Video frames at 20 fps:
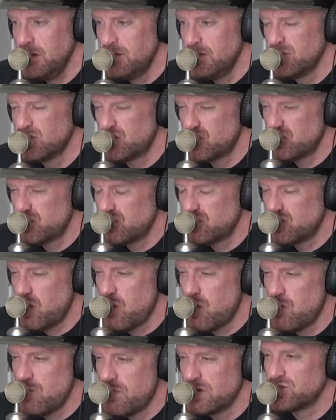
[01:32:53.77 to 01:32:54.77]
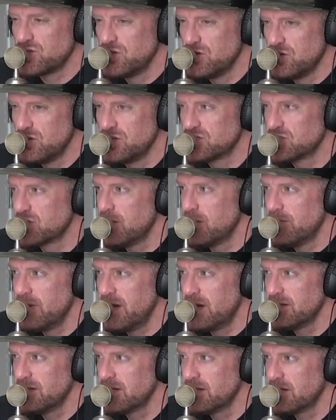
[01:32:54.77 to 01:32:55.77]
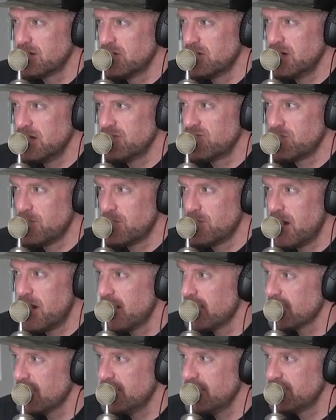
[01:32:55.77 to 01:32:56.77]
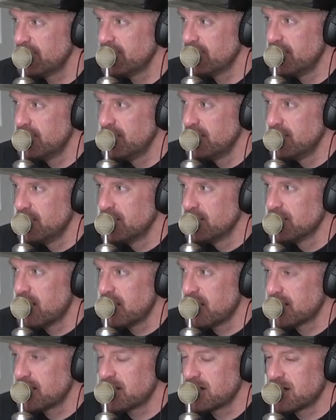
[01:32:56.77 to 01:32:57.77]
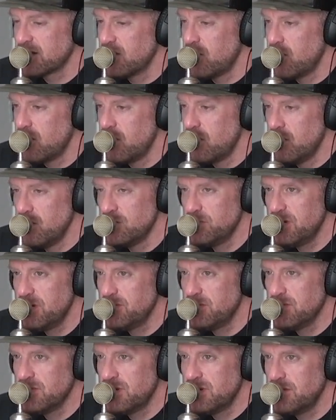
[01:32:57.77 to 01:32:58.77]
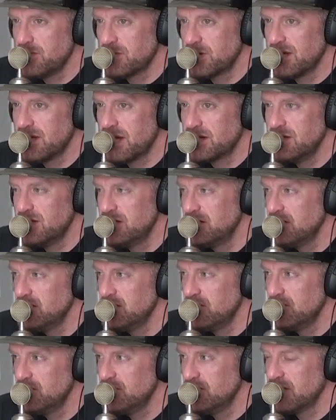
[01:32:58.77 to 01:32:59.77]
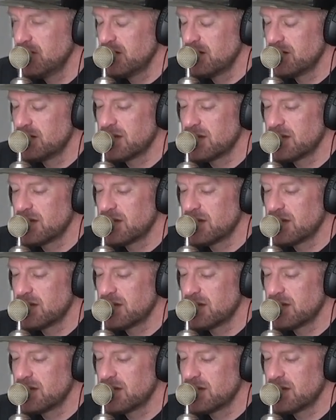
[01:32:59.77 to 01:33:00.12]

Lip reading: But so much good has come out of the internet for my life. Like all the people that I'm connected to and